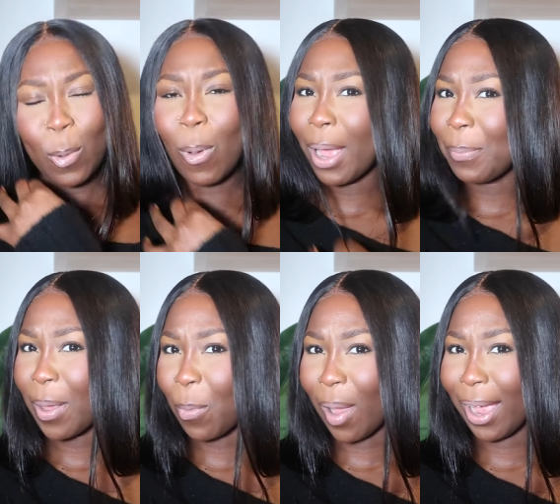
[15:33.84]
quite a
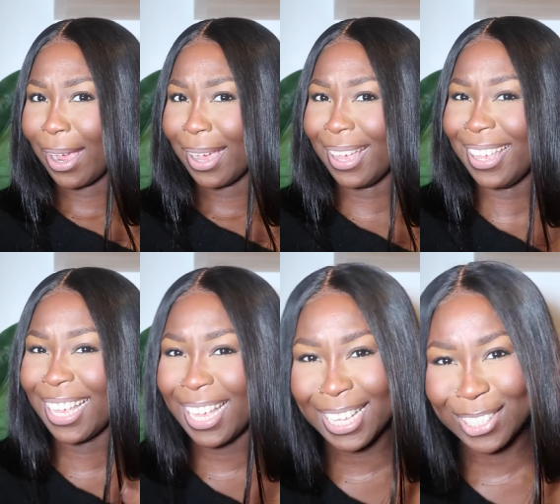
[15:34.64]
bit of weight
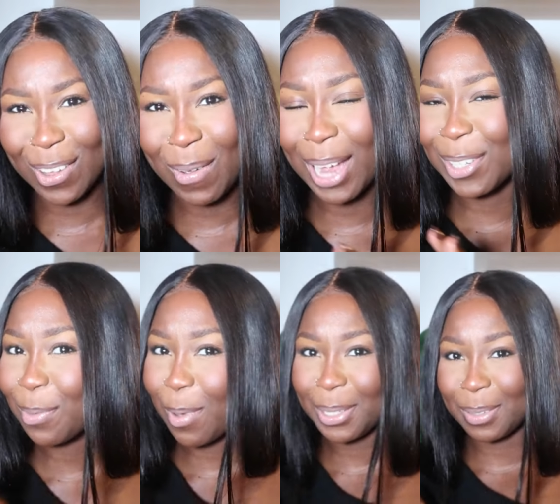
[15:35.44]
so I
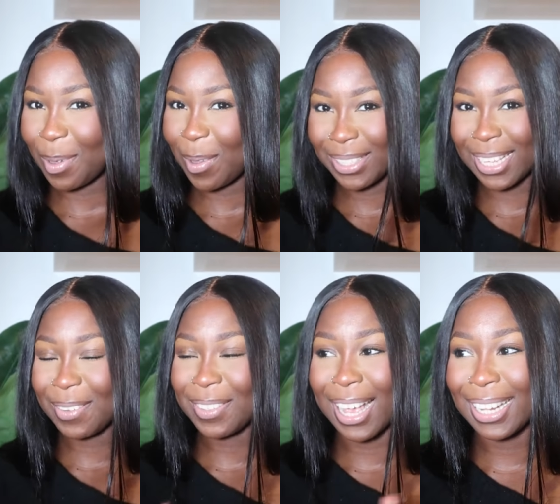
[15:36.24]
just wanted to be on the
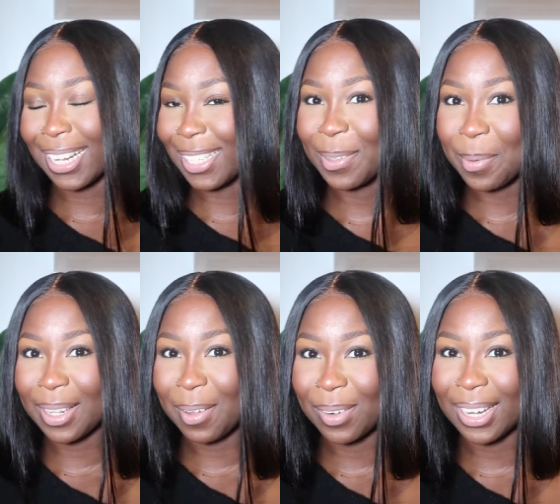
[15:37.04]
safe side, like this would
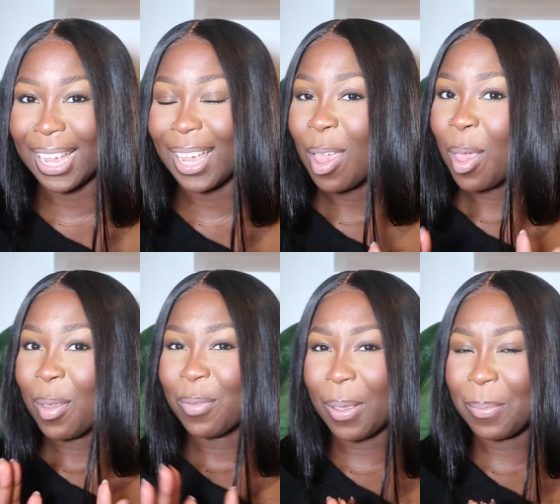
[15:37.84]
definitely
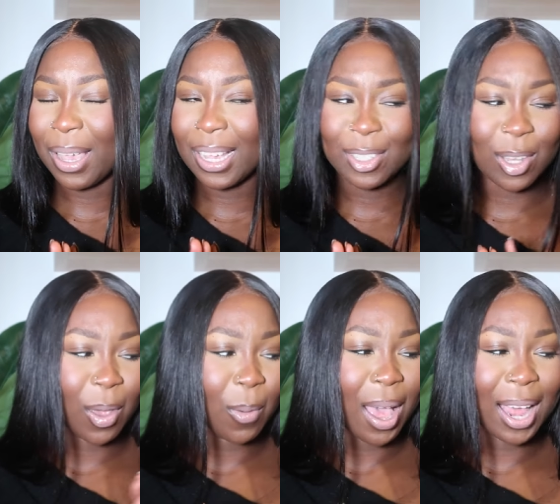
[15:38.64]
fit me.
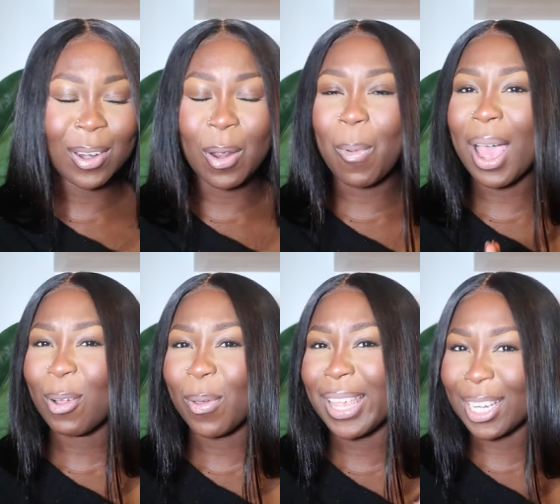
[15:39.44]
So I don't know why I
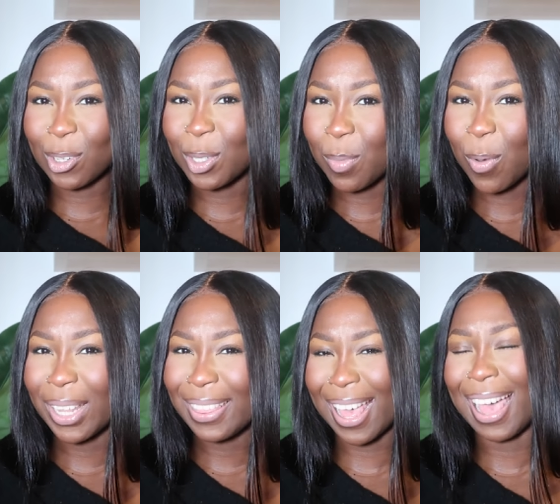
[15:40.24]
got the extra small
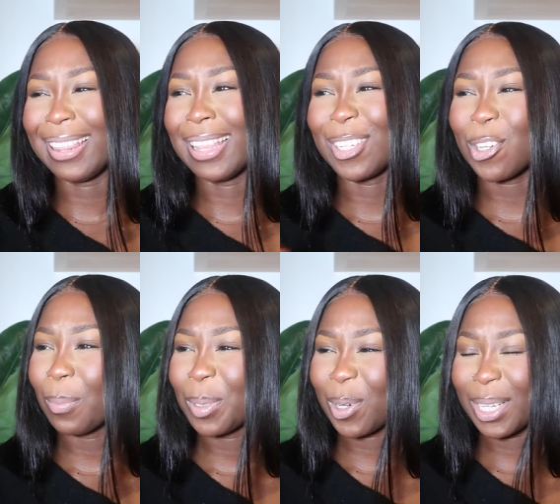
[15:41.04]
in that and then
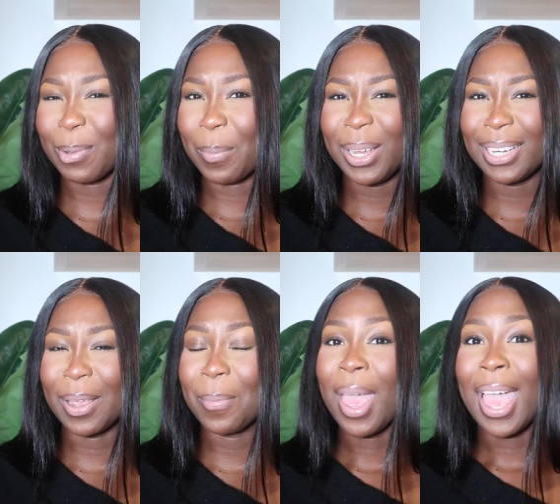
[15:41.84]
jumped straight to a
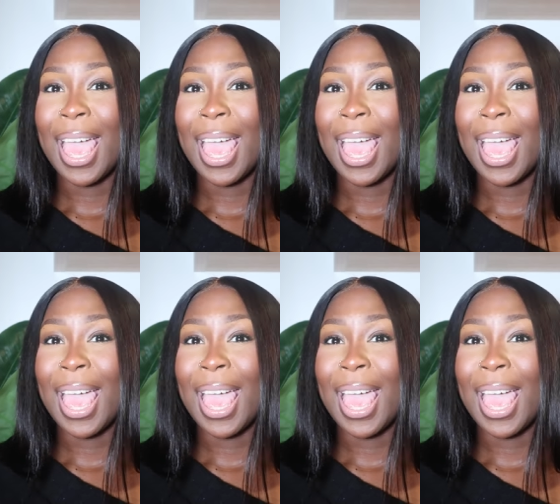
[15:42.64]
medium,